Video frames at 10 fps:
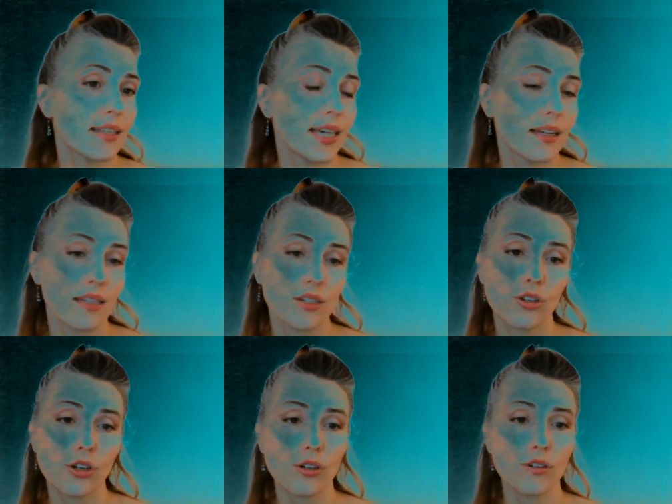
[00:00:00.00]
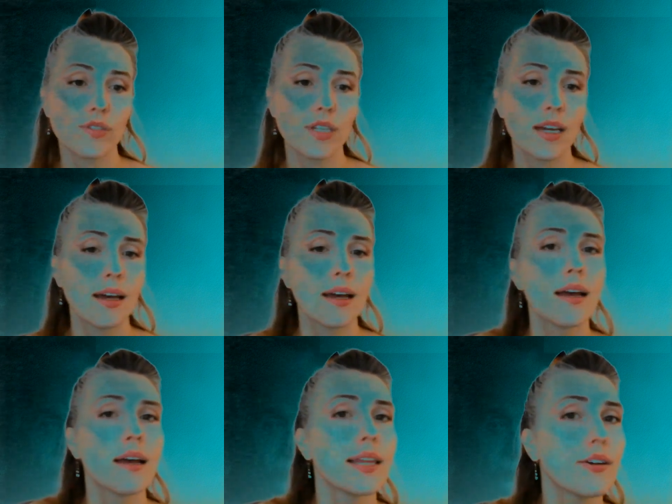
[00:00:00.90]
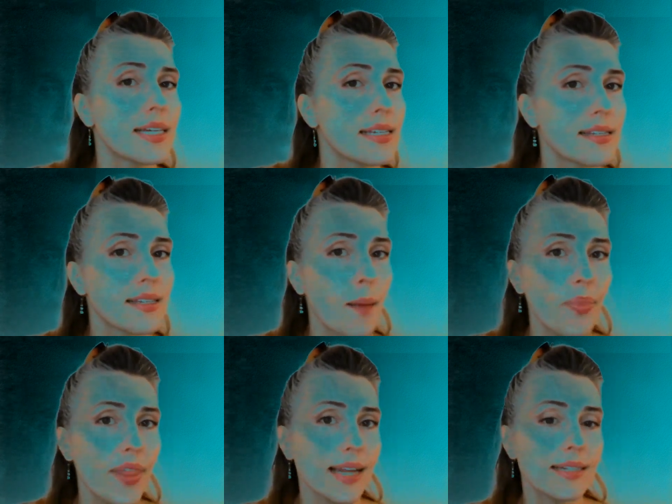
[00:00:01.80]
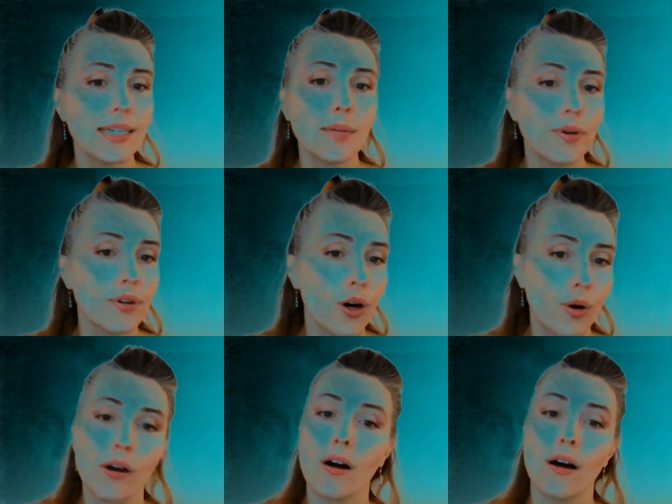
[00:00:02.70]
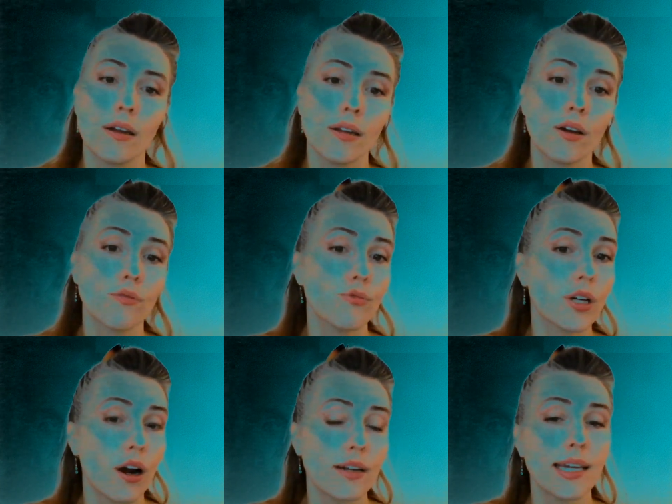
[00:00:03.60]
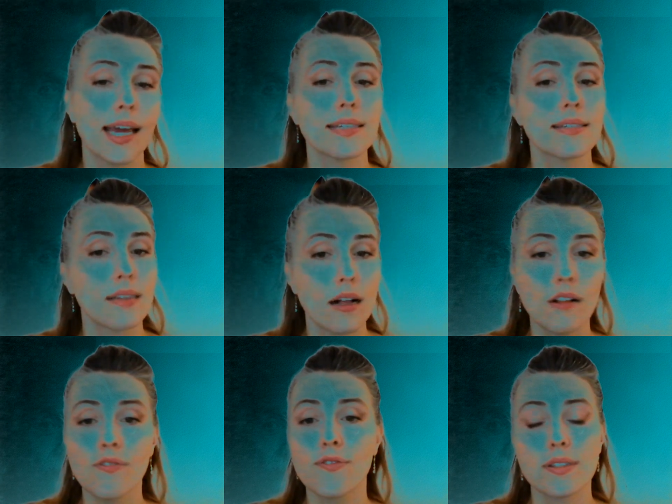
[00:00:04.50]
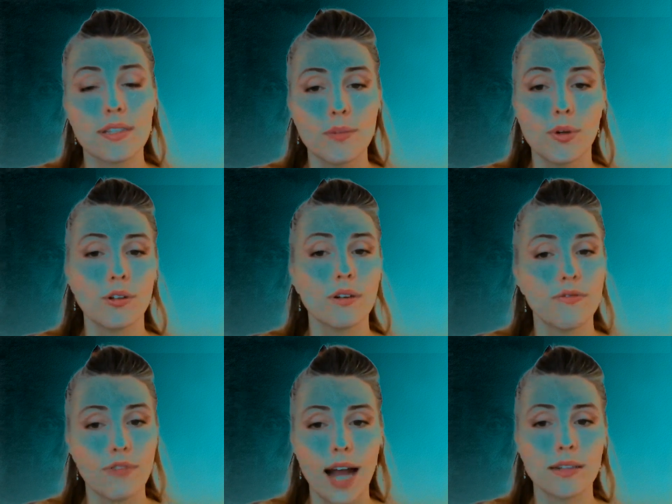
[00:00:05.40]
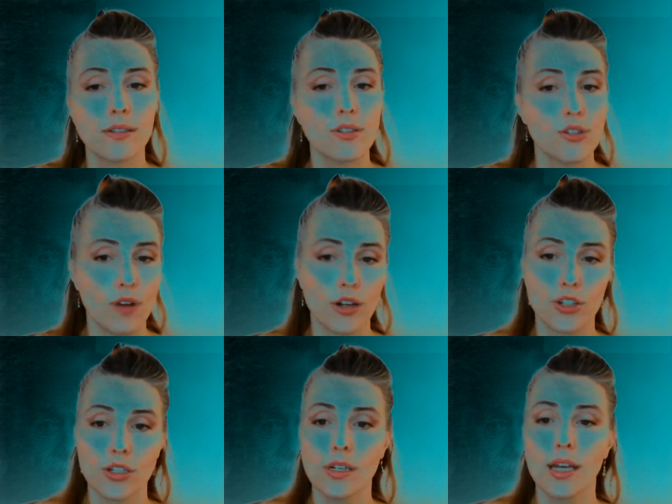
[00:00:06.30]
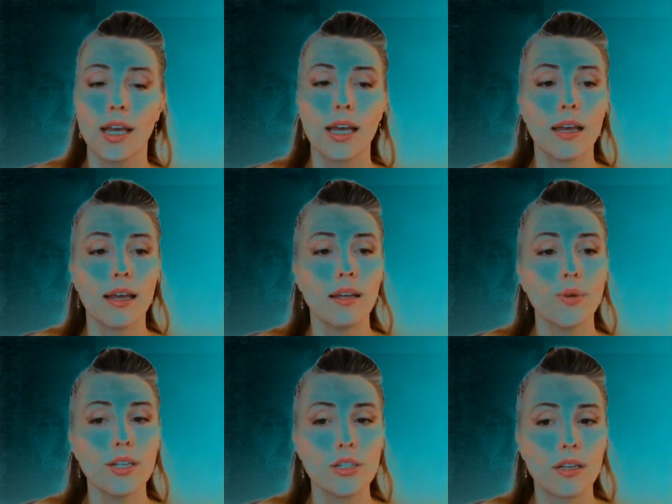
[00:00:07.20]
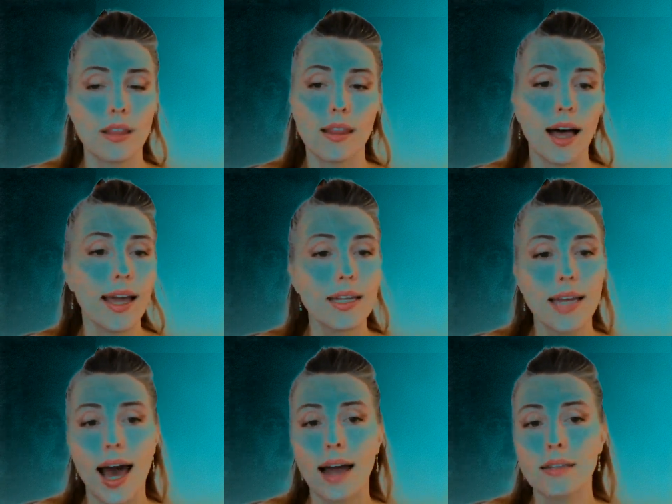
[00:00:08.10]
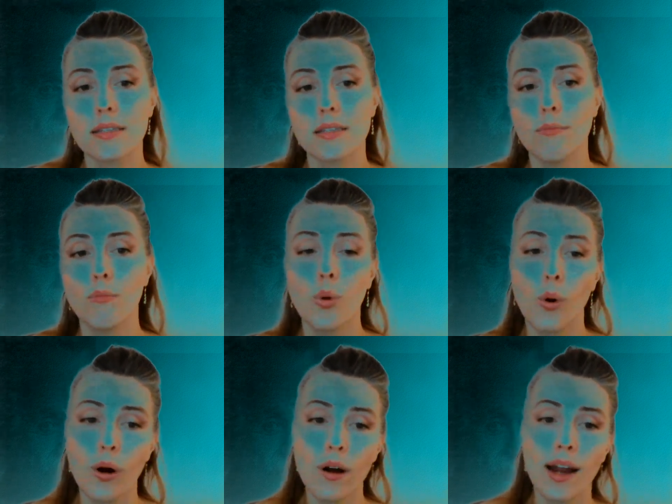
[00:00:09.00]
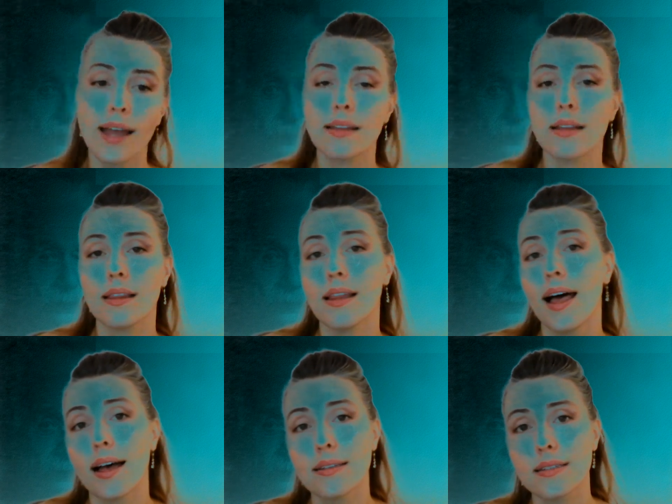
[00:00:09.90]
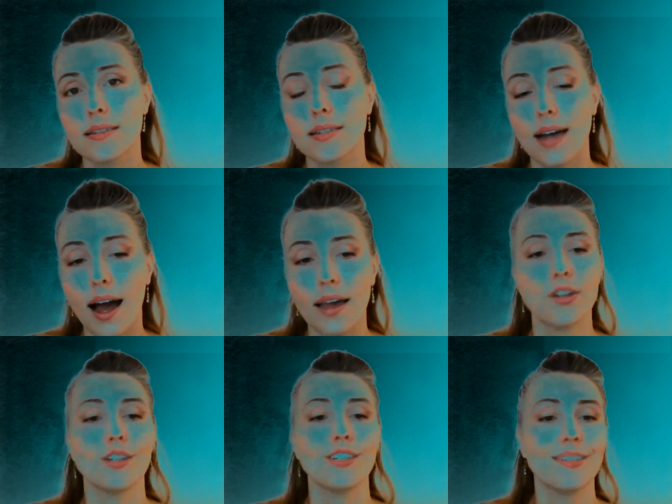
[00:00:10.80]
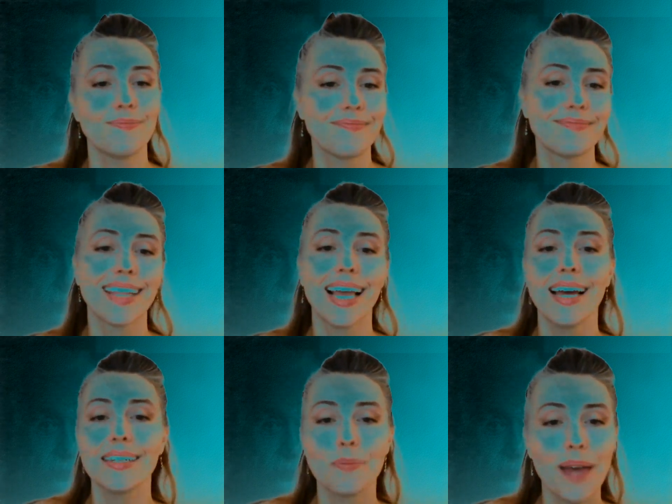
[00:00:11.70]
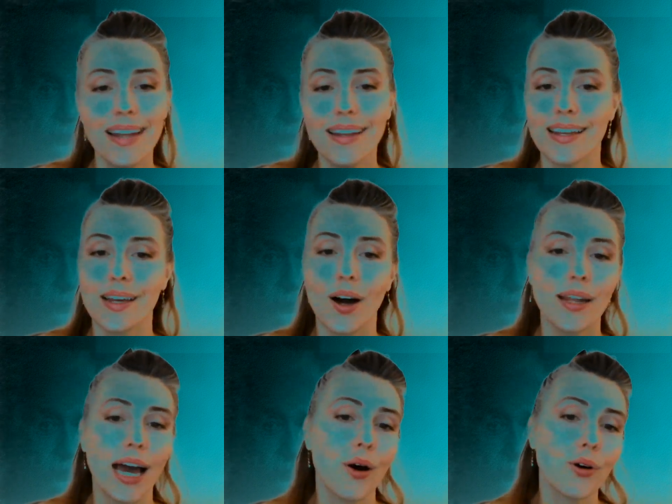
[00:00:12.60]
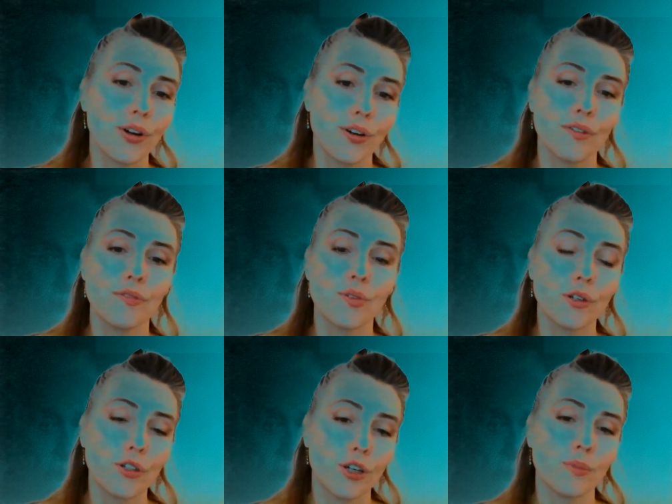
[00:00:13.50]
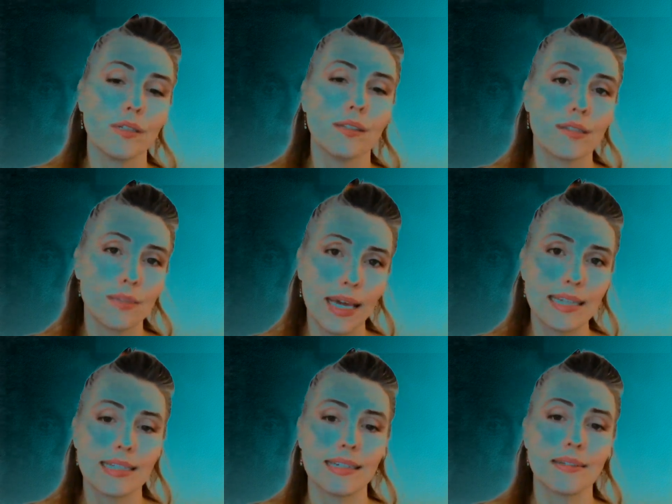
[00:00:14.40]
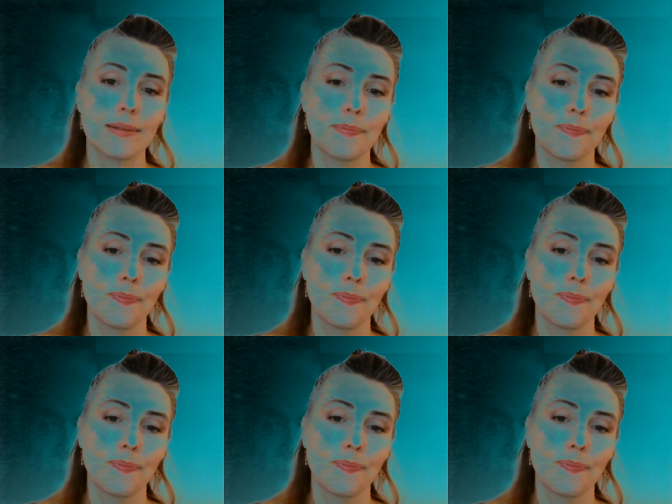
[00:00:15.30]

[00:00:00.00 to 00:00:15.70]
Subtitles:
things as curved, there is something deeper going on regarding a self-similar fractal structure in which light acts more and less tired depending on how curved or turbulent the space is.